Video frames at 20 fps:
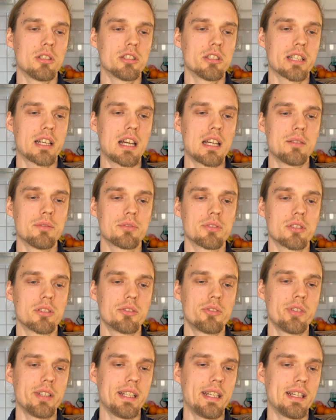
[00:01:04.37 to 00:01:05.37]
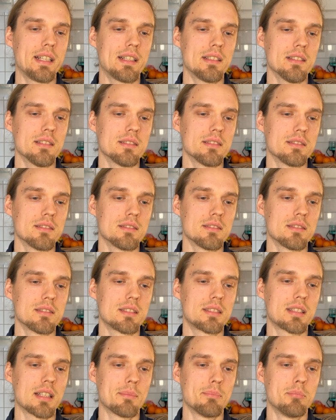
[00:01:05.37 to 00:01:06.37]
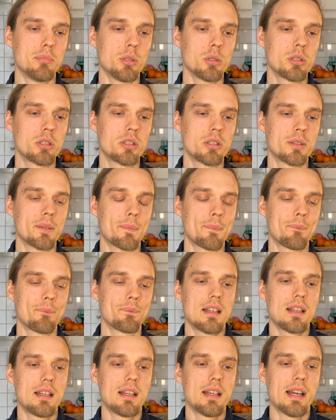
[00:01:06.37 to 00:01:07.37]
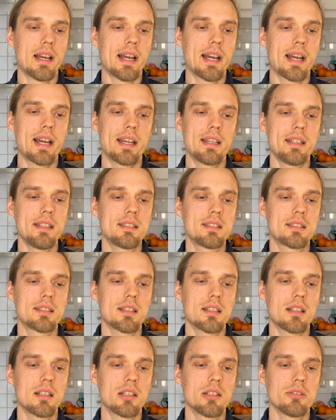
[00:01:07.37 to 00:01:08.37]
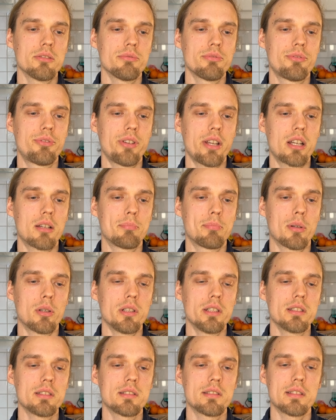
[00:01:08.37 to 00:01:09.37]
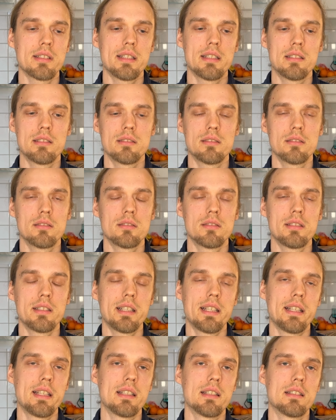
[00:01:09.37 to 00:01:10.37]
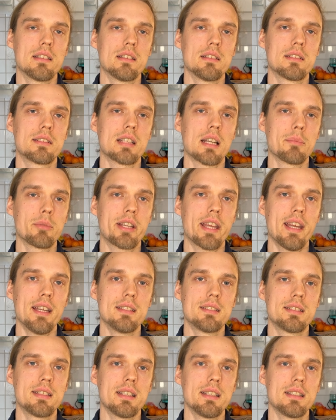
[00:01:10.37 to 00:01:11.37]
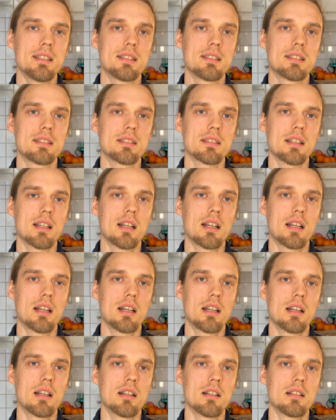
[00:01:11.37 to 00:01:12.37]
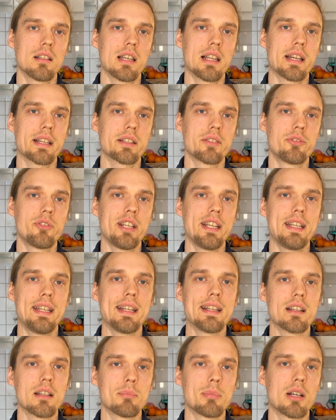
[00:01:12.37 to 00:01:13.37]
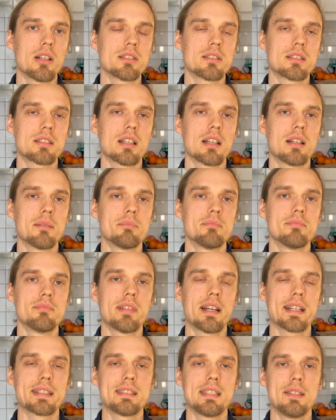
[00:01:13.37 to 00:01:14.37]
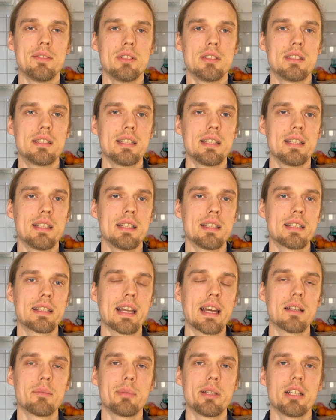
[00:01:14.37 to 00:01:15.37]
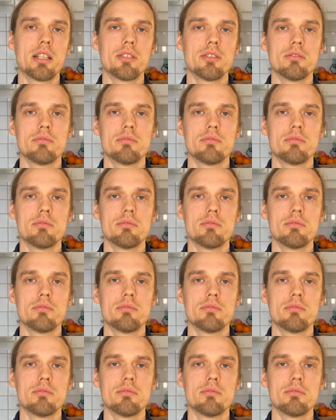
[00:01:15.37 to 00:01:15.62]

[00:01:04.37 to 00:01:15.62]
time for reading some book? And it's a fair point. In some cases, like reading about some activity can be a